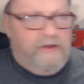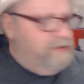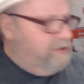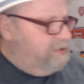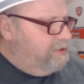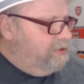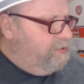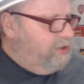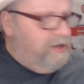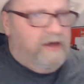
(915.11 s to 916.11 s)
you know, like
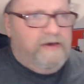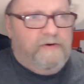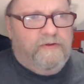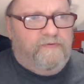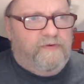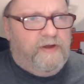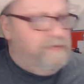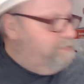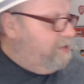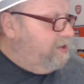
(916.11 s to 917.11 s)
new inlay on the front,
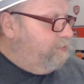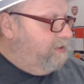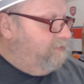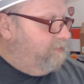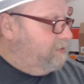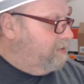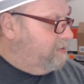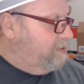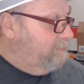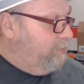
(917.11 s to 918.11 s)
or maybe even the
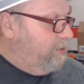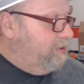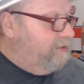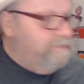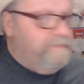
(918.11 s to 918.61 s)
complete